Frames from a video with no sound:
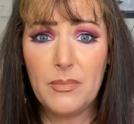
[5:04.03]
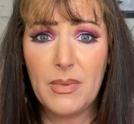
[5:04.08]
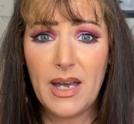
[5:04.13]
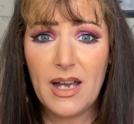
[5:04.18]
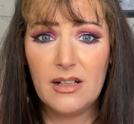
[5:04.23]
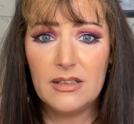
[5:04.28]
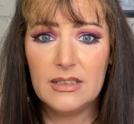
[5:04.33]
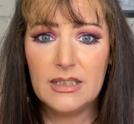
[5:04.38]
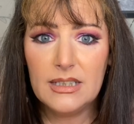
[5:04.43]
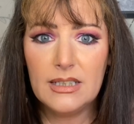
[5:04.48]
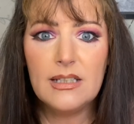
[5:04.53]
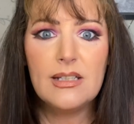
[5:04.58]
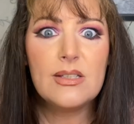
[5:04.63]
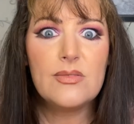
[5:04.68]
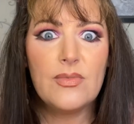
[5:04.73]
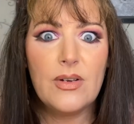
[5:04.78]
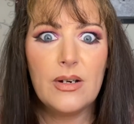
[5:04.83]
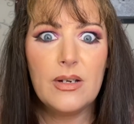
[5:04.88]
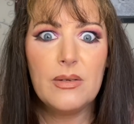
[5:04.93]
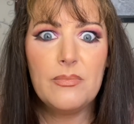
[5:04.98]
palette is
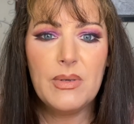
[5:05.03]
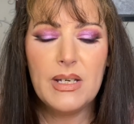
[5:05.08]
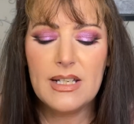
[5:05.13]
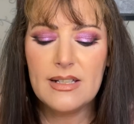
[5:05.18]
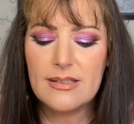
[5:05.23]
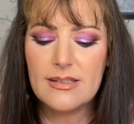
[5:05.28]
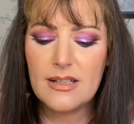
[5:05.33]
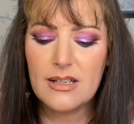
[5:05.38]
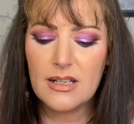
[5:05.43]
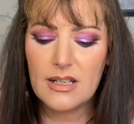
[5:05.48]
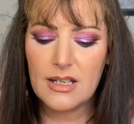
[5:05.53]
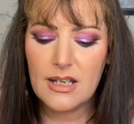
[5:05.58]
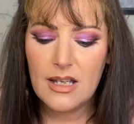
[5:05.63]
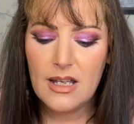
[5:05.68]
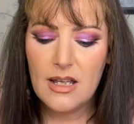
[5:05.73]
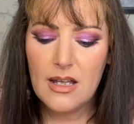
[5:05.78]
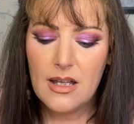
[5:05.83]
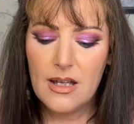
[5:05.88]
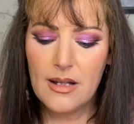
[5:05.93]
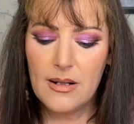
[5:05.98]
very basic.
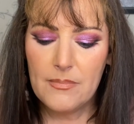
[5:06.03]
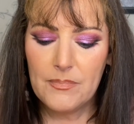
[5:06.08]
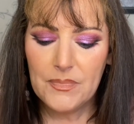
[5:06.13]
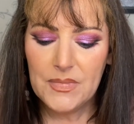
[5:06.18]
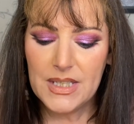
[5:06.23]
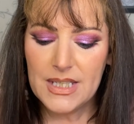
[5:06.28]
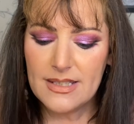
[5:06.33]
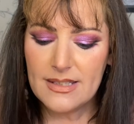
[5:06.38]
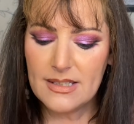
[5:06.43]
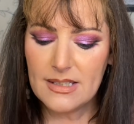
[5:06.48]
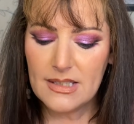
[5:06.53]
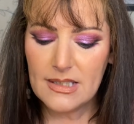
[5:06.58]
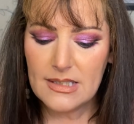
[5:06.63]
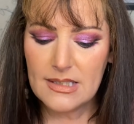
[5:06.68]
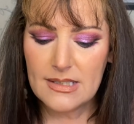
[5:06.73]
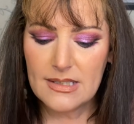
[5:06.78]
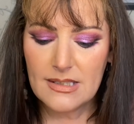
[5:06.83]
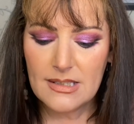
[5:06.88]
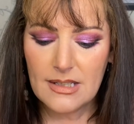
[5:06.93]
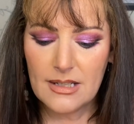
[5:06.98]
This
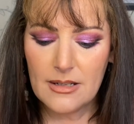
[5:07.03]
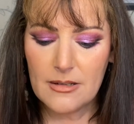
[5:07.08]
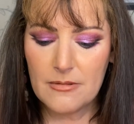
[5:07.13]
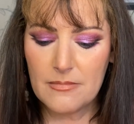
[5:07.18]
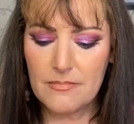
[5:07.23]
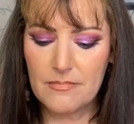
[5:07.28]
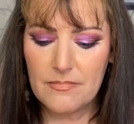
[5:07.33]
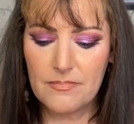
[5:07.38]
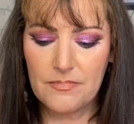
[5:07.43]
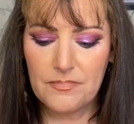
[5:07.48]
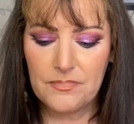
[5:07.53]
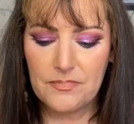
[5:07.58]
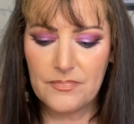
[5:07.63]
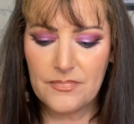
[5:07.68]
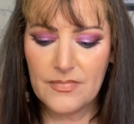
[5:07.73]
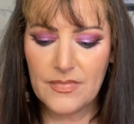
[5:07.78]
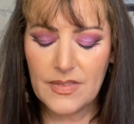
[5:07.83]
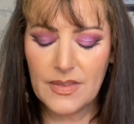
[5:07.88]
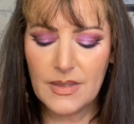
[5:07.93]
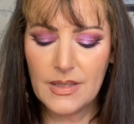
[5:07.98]
is
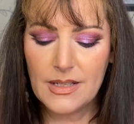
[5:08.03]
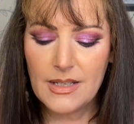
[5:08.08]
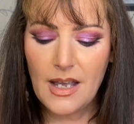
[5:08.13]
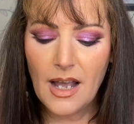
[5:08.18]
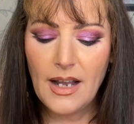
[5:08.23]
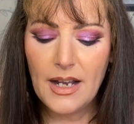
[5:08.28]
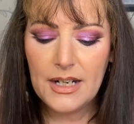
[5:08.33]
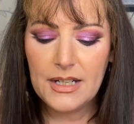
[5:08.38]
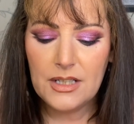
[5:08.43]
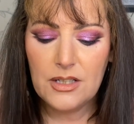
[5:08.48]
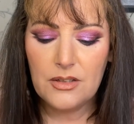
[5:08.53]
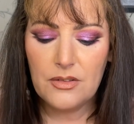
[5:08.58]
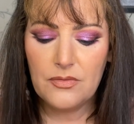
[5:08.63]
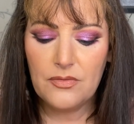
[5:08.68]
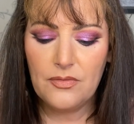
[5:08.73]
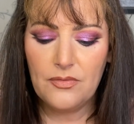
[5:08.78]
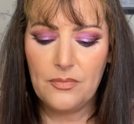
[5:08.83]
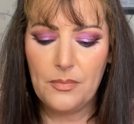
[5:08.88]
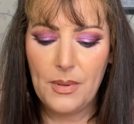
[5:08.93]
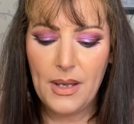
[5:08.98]
the kind of
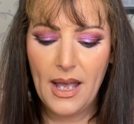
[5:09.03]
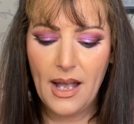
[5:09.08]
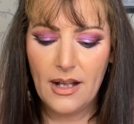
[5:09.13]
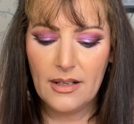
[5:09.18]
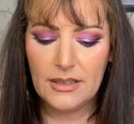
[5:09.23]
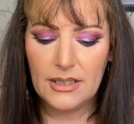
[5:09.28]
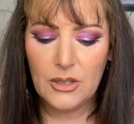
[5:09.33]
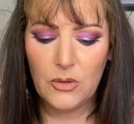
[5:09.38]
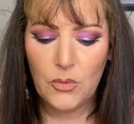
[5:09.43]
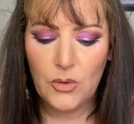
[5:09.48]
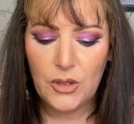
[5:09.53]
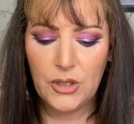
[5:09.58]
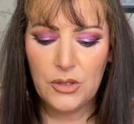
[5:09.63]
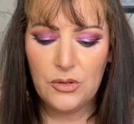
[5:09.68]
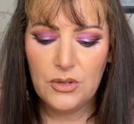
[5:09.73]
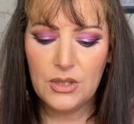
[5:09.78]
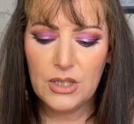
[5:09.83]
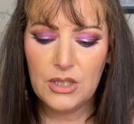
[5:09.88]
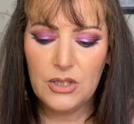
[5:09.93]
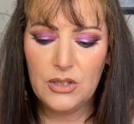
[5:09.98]
palette where you
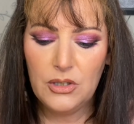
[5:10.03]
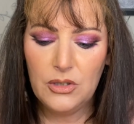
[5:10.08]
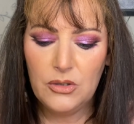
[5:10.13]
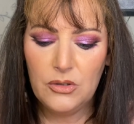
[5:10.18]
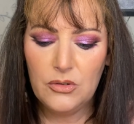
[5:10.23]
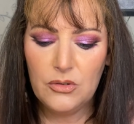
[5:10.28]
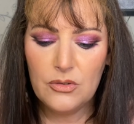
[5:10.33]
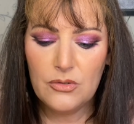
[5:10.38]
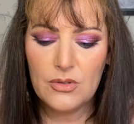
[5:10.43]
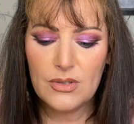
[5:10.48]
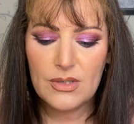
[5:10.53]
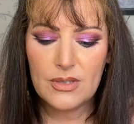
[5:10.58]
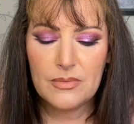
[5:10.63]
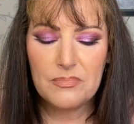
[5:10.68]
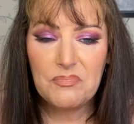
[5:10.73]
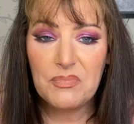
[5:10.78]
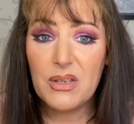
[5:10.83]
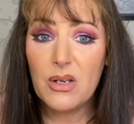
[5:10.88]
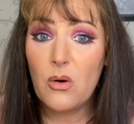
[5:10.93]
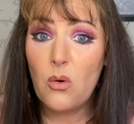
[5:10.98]
can use
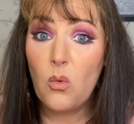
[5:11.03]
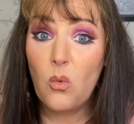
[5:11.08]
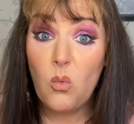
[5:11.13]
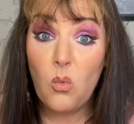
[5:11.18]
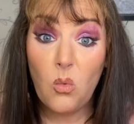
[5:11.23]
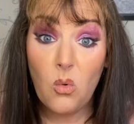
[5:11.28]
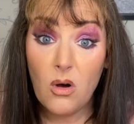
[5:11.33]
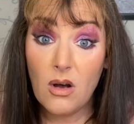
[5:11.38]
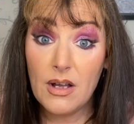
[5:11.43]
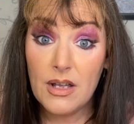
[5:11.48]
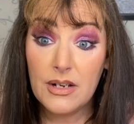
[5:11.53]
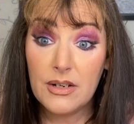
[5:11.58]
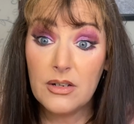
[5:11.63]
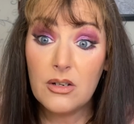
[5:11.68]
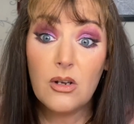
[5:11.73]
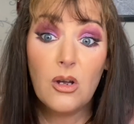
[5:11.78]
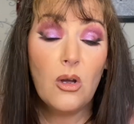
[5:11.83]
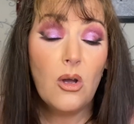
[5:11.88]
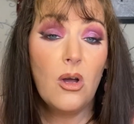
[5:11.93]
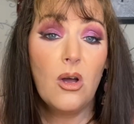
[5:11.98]

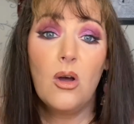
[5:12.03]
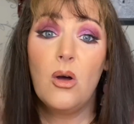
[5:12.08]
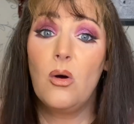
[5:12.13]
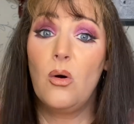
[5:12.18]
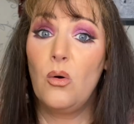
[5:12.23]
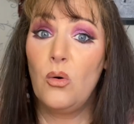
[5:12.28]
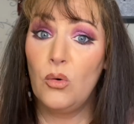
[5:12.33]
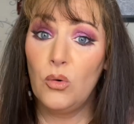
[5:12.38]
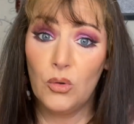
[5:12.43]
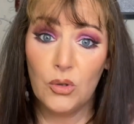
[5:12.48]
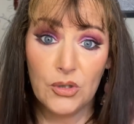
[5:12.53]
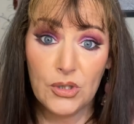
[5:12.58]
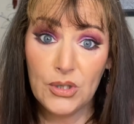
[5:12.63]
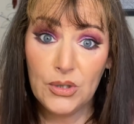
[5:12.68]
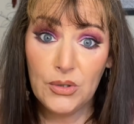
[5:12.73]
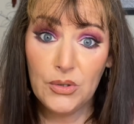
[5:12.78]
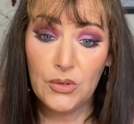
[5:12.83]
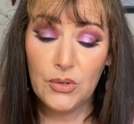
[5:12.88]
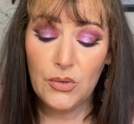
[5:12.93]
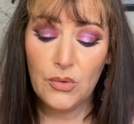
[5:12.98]
one or
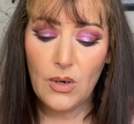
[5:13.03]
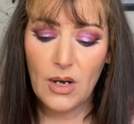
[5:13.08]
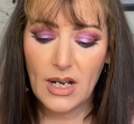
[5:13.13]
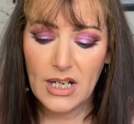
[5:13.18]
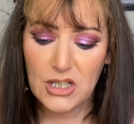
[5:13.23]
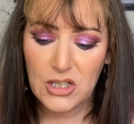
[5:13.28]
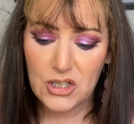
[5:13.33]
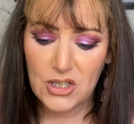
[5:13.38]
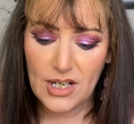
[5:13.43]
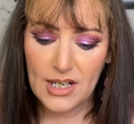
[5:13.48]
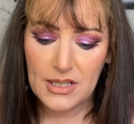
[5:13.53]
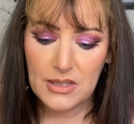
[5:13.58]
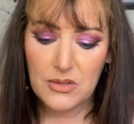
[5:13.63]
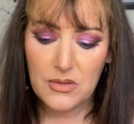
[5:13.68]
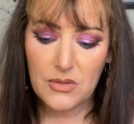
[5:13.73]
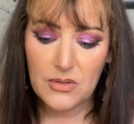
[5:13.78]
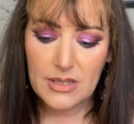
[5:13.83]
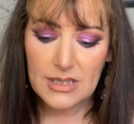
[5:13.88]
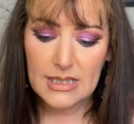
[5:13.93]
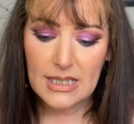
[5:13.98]
two
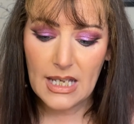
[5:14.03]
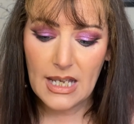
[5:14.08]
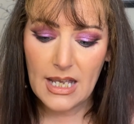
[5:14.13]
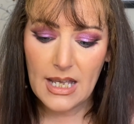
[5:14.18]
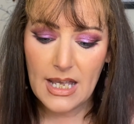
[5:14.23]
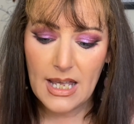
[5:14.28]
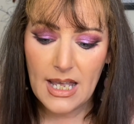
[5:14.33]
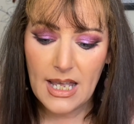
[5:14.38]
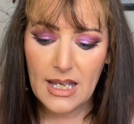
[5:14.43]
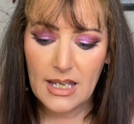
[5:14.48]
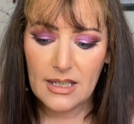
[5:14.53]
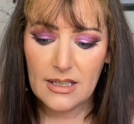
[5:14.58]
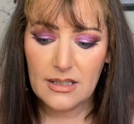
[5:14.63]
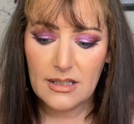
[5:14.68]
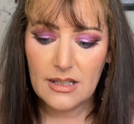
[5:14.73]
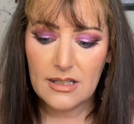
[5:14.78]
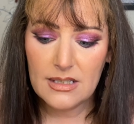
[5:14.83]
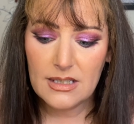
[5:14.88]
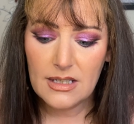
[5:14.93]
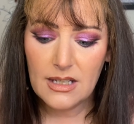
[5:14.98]
eyeshadows
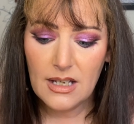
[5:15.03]
and